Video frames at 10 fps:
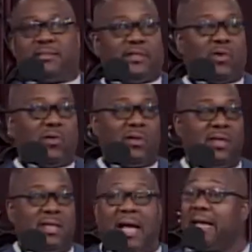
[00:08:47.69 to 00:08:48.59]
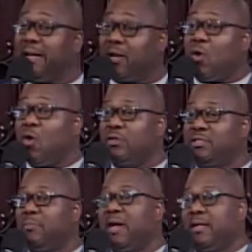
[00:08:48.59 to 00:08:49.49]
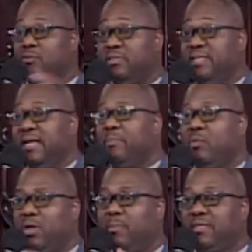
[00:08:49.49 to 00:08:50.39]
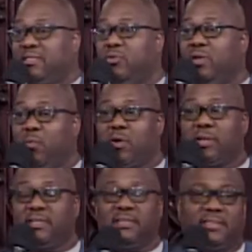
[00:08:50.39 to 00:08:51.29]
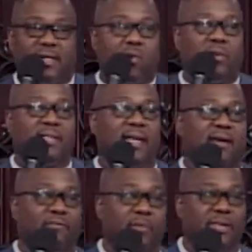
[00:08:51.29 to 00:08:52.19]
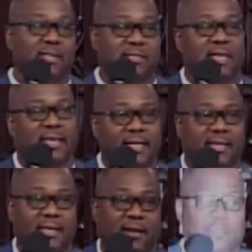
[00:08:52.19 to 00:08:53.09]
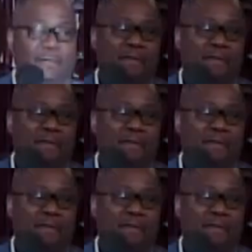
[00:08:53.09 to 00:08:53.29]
So I got to call somebody who's near me, one of my student workers, and say, hold it down for me until I get there.